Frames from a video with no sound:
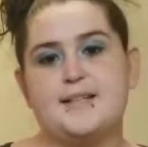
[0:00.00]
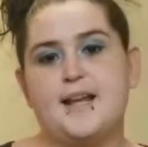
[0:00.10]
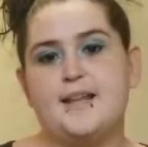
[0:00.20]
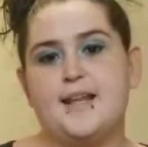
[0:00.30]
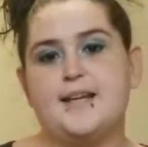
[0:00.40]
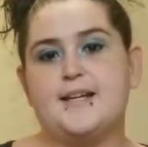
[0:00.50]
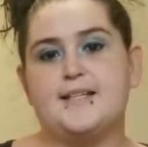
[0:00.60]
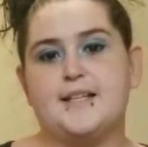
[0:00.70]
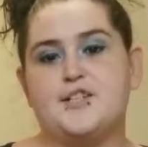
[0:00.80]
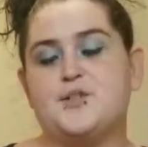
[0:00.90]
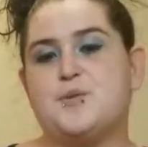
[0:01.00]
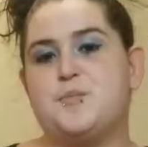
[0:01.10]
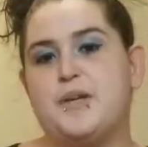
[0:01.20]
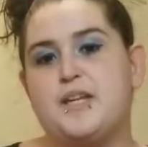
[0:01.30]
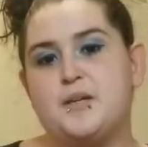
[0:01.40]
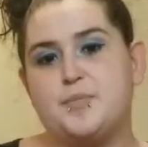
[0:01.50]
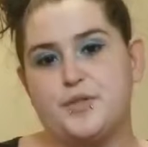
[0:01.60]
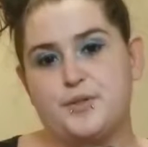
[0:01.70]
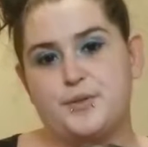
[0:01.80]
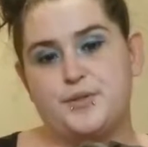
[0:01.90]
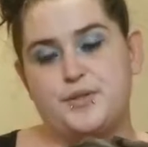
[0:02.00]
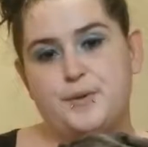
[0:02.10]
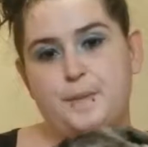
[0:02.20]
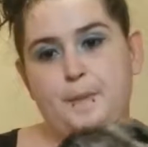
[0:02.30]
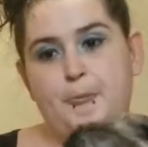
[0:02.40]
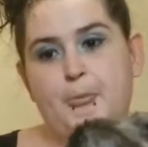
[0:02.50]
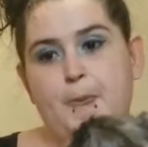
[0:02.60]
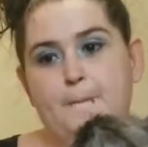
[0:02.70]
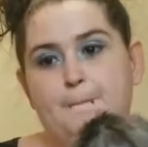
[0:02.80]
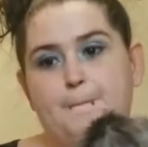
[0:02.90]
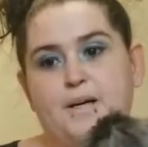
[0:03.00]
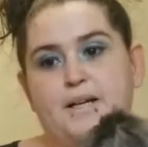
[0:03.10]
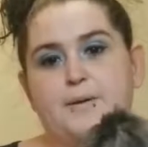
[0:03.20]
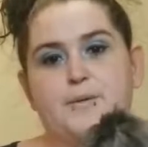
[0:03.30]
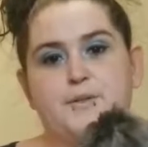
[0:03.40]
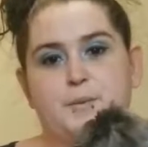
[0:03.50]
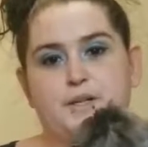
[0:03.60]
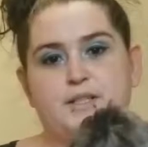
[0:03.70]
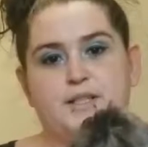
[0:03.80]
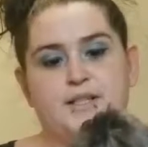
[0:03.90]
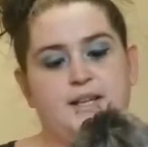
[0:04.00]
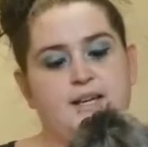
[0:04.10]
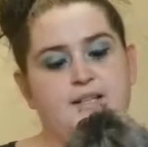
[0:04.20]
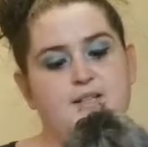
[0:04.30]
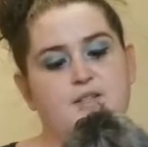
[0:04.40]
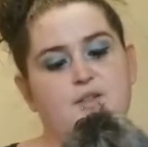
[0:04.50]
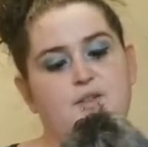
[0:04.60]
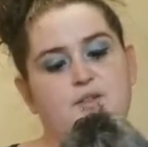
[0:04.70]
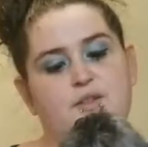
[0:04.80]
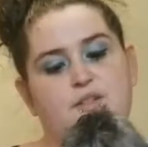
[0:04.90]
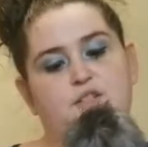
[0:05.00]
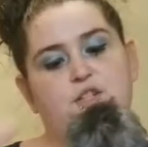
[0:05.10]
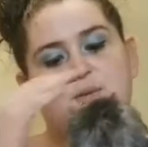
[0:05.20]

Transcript: like I said, she was being abused, but it was worse than that. So she